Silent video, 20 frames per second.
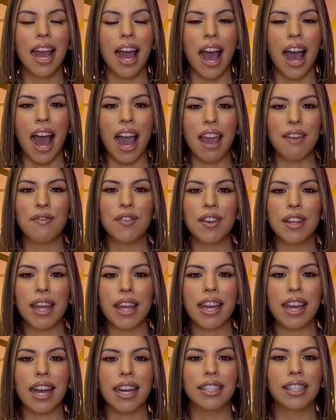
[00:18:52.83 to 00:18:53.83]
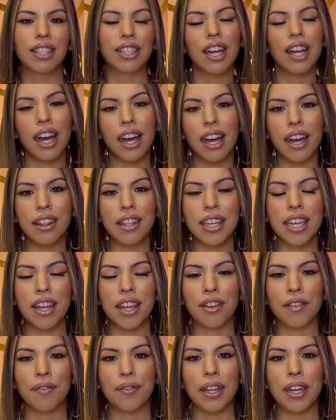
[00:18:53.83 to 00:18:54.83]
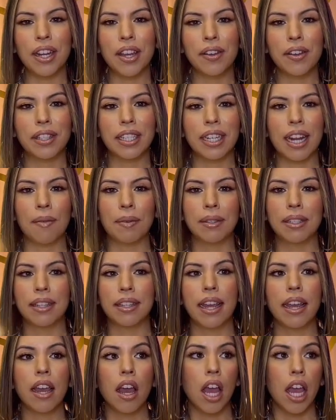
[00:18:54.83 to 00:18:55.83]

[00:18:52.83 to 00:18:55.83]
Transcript: I feel like I saw the other videos and I was like,